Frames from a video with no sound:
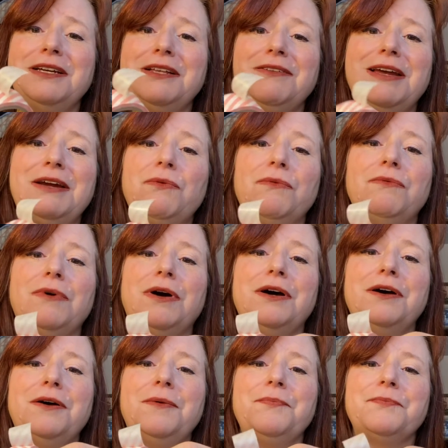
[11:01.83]
like
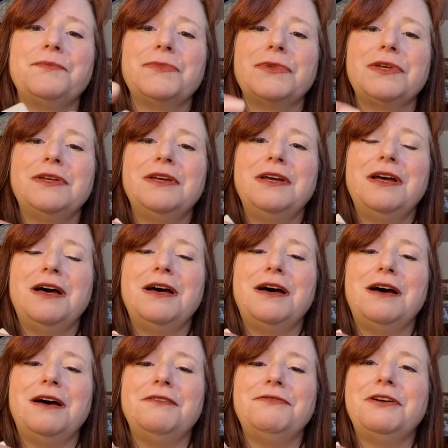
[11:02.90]

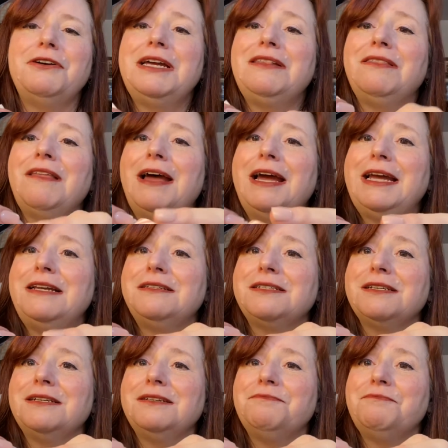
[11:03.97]
a very
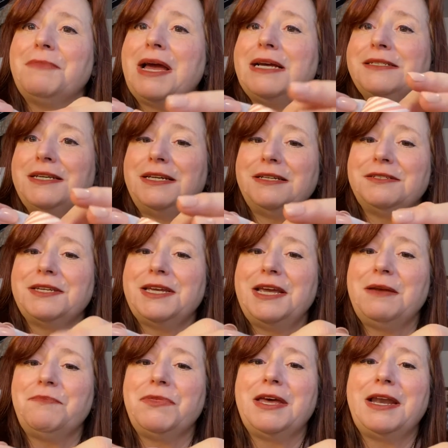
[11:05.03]
light masking
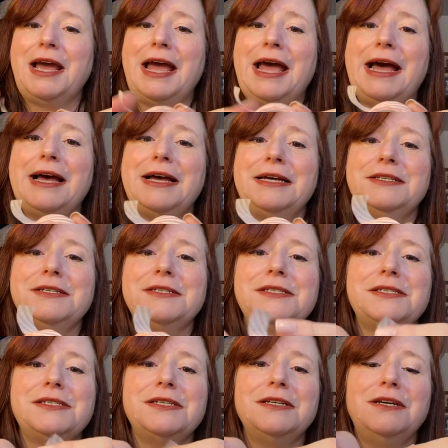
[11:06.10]
tape that
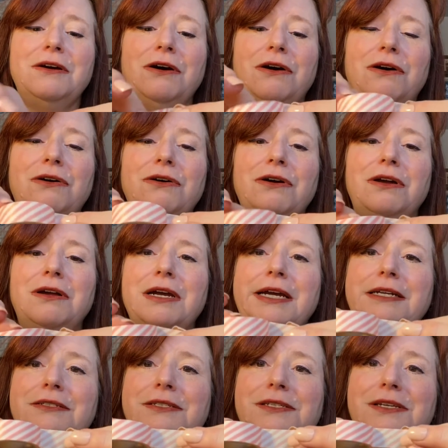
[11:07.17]
has all
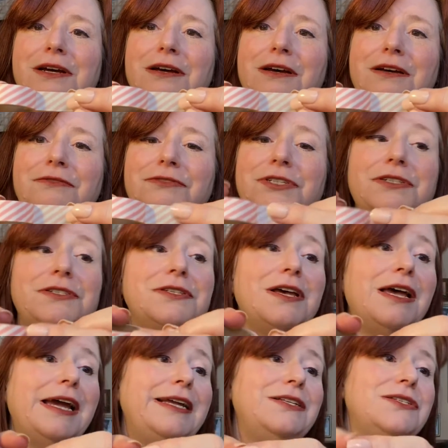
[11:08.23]
kinds of
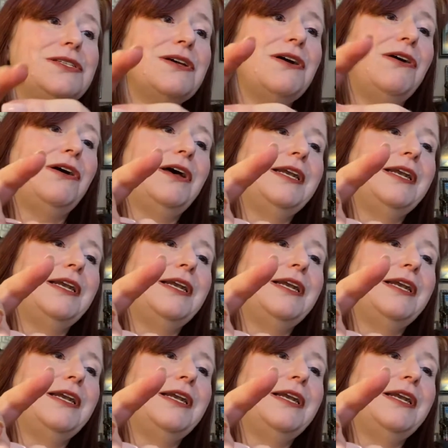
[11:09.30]
designs on